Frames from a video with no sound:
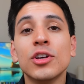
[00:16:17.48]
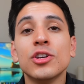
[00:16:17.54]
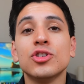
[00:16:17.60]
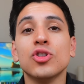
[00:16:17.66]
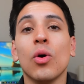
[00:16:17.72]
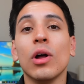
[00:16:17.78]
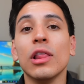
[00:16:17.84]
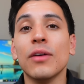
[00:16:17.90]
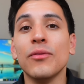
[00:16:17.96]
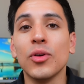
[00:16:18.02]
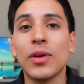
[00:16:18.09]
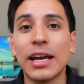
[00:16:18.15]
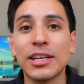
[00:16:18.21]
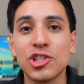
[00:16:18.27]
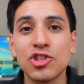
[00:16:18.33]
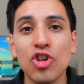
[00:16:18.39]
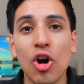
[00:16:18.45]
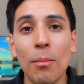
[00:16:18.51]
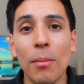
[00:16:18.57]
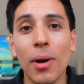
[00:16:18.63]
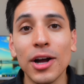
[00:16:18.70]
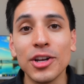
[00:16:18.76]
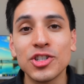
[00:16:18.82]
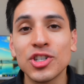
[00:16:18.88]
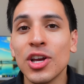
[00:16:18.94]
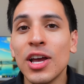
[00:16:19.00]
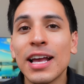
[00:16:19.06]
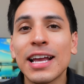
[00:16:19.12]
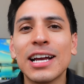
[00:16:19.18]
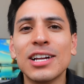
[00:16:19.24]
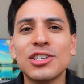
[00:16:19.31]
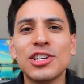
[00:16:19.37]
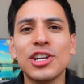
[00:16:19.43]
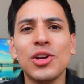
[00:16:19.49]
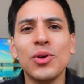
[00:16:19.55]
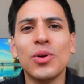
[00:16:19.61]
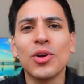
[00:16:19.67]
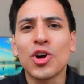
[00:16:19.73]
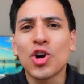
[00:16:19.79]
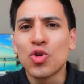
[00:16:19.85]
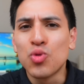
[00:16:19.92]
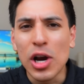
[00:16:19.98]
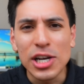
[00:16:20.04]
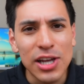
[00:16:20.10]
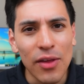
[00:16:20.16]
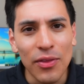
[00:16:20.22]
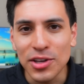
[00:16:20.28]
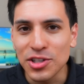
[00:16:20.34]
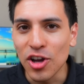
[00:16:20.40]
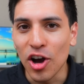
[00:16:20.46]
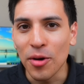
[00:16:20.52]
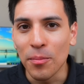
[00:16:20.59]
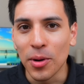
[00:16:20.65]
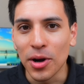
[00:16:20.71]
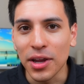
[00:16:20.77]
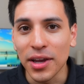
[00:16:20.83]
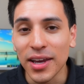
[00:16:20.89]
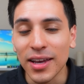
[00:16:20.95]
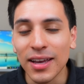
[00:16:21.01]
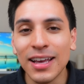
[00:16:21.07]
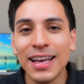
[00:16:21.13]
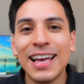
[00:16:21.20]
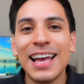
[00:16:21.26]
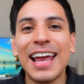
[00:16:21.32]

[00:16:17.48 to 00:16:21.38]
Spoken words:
So I love you guys so much. Continue to crush it in the stock market